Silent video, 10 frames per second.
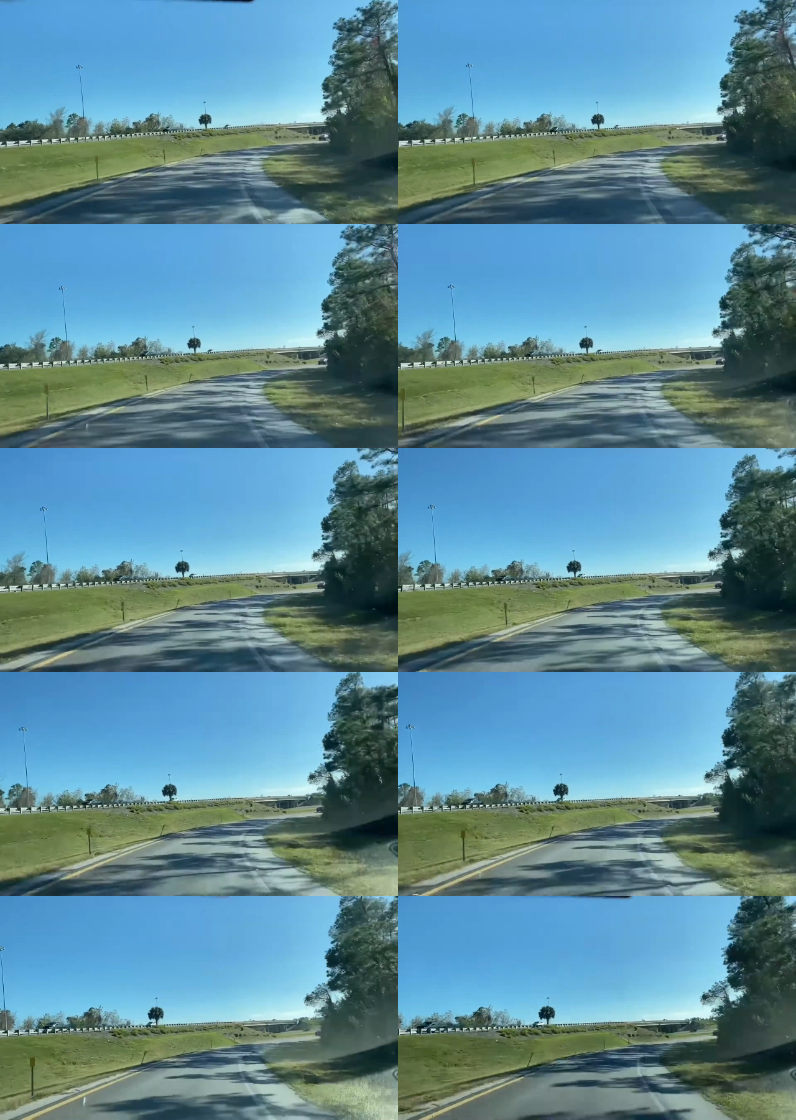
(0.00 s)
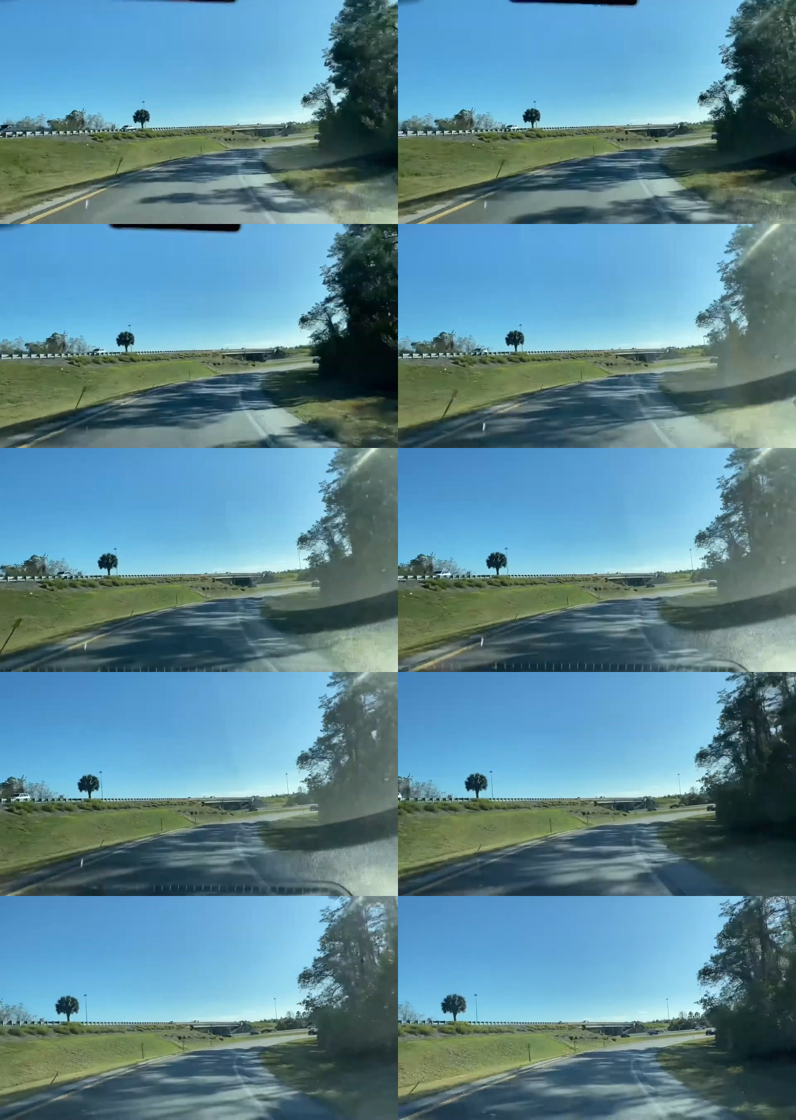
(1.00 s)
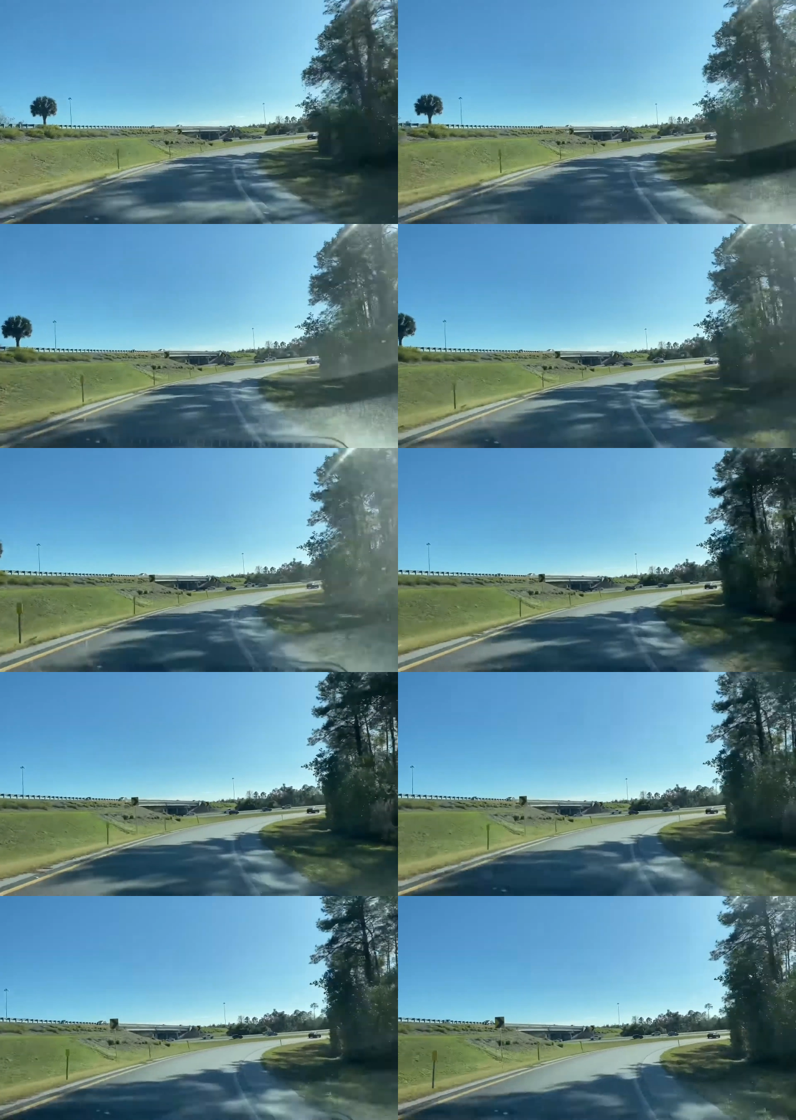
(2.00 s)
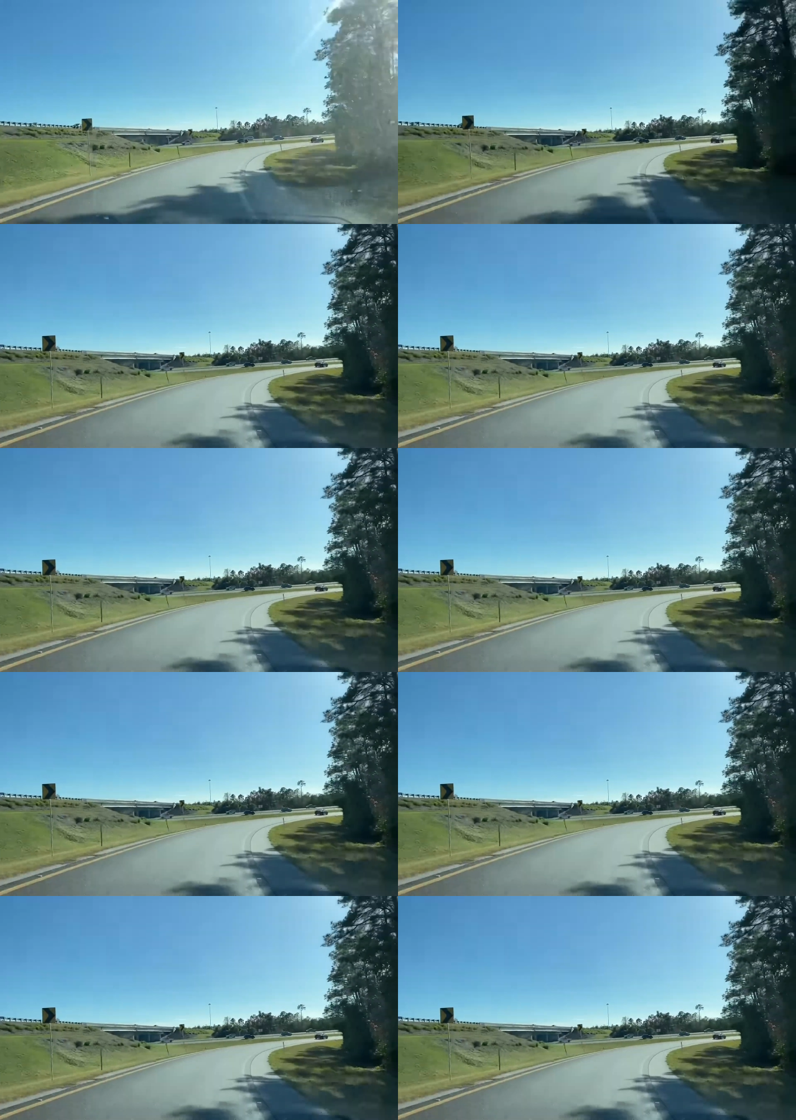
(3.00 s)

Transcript: Nobody's mouth can be seen.